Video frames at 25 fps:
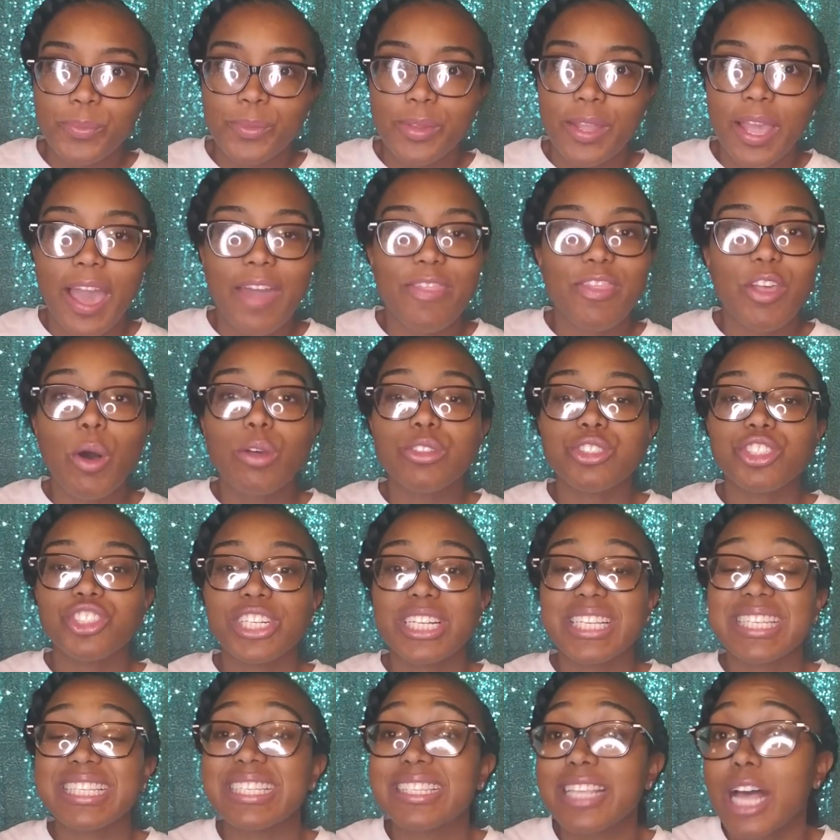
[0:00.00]
And those are
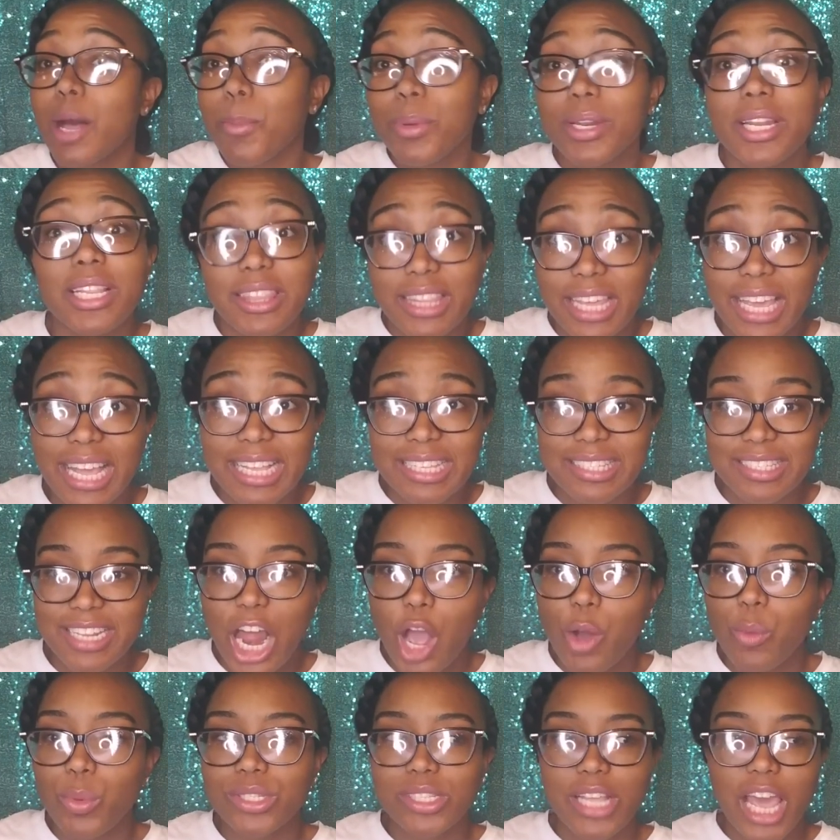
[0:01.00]
just some of the things that
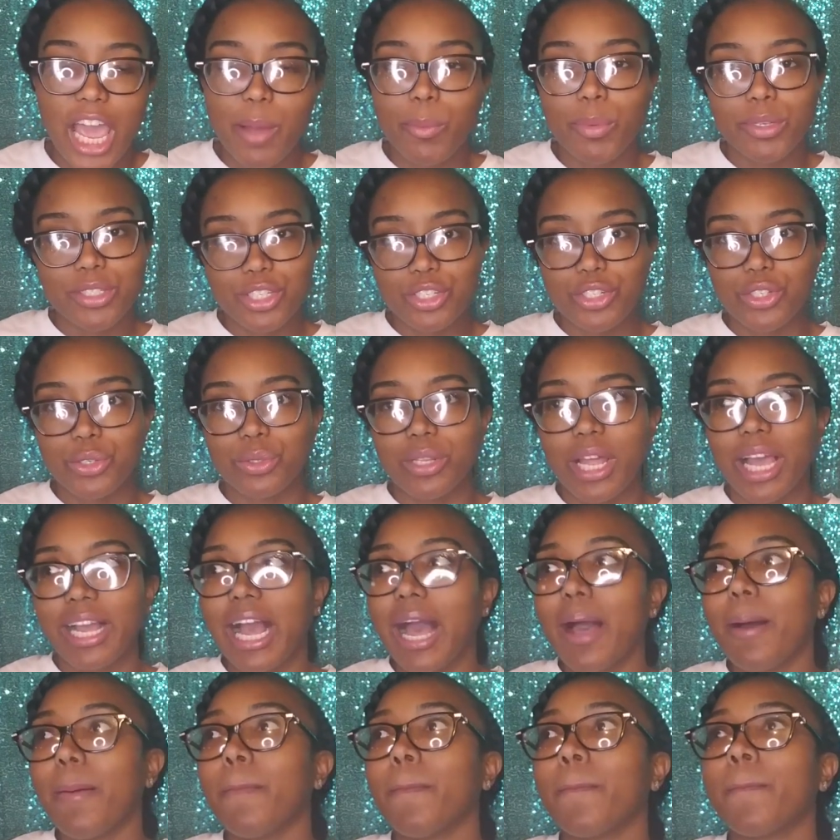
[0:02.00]
I was able to do. Like,
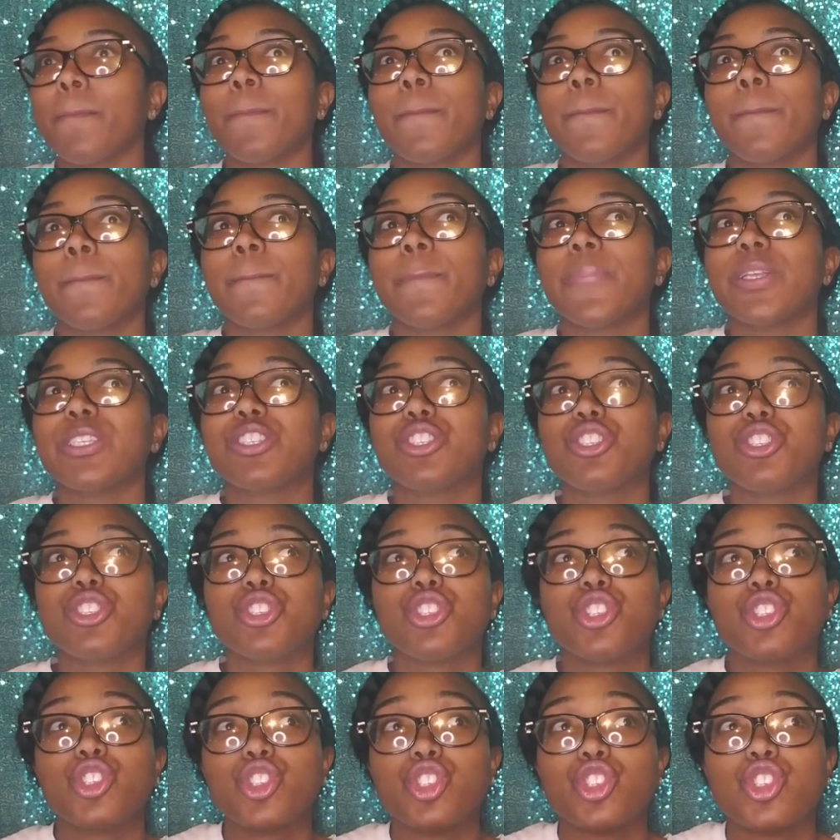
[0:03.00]
I'm
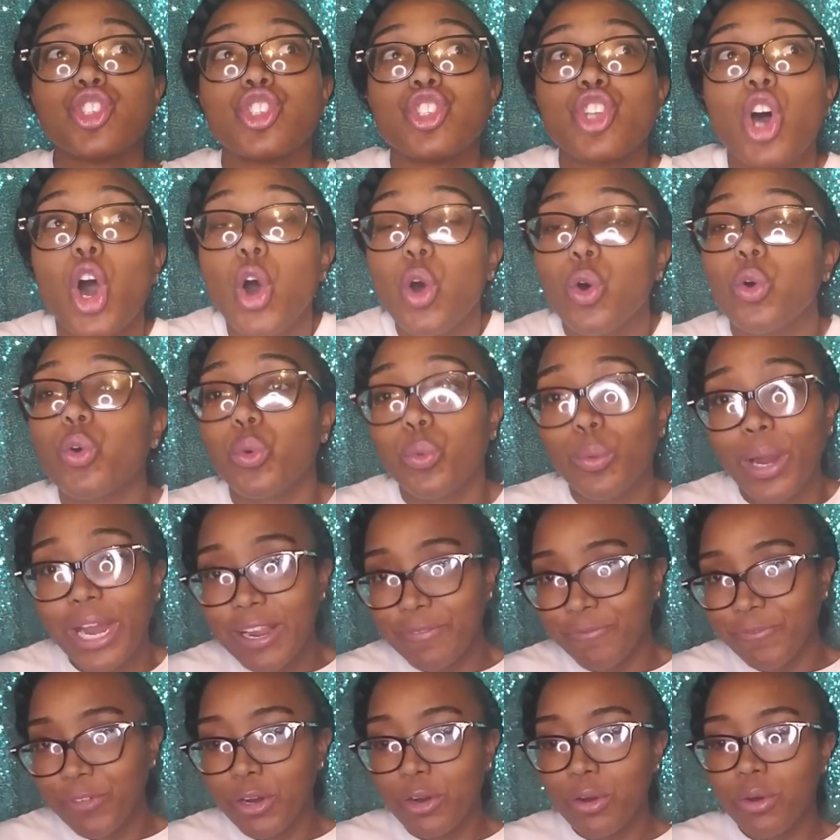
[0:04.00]
so
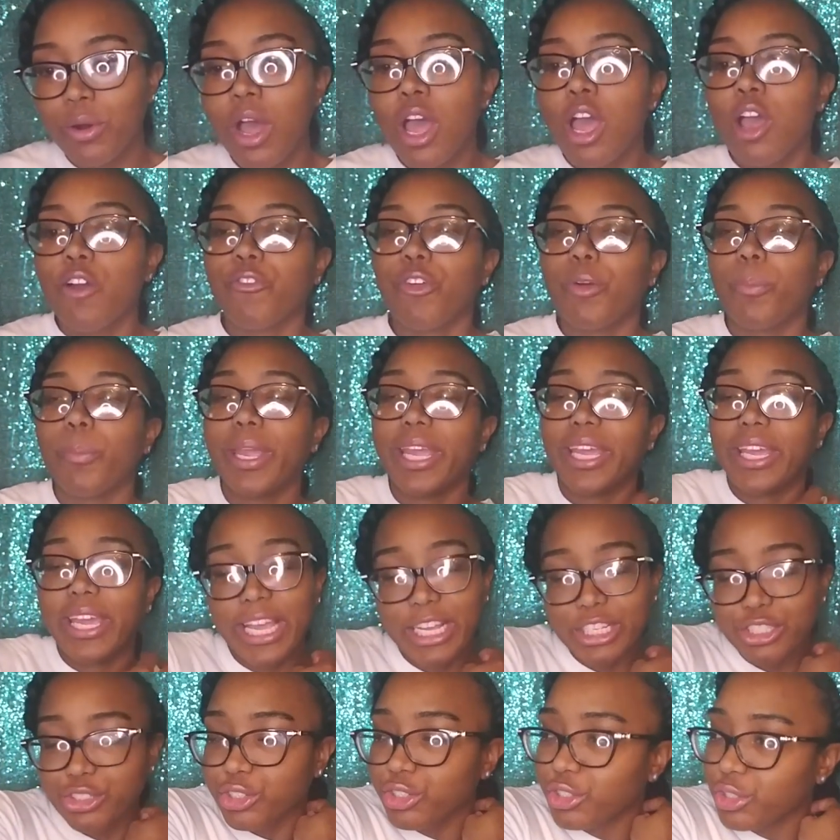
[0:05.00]
grateful for being
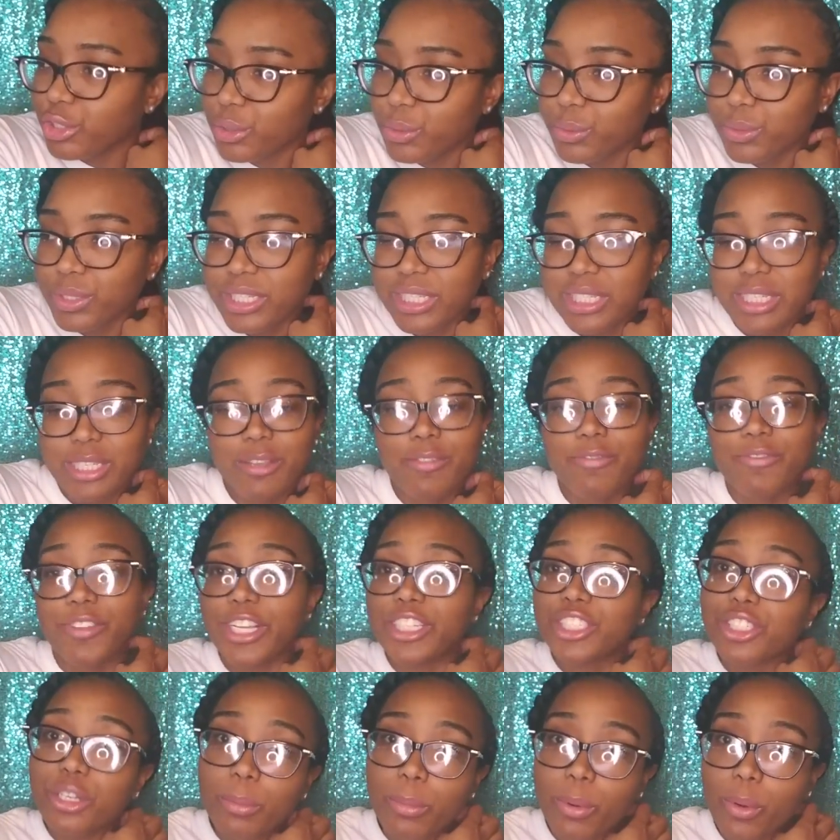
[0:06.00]
introduced to
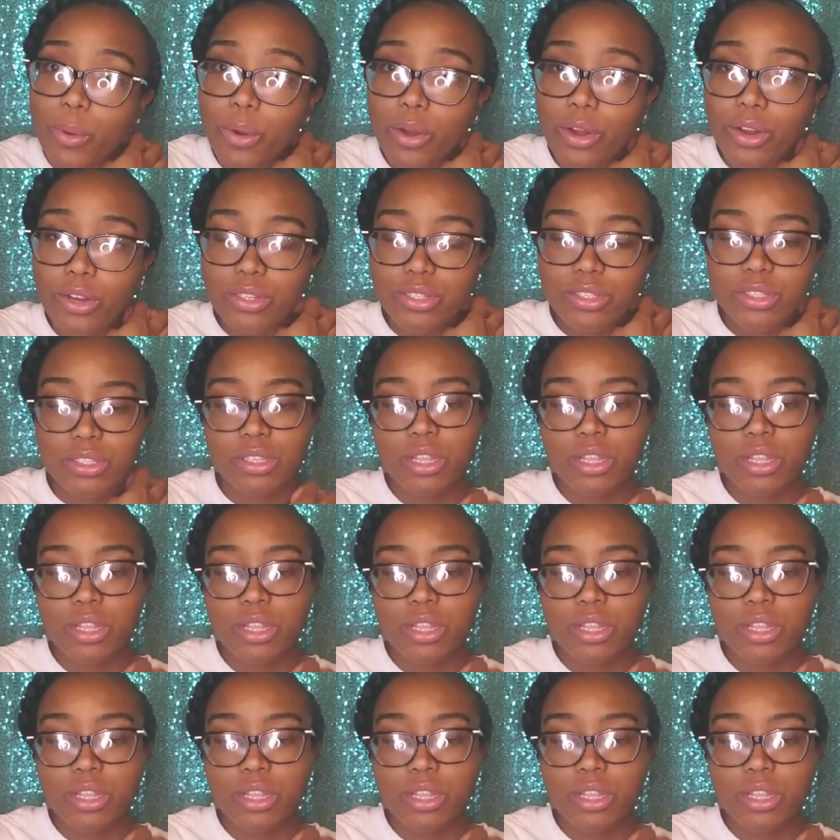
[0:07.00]
vision boards.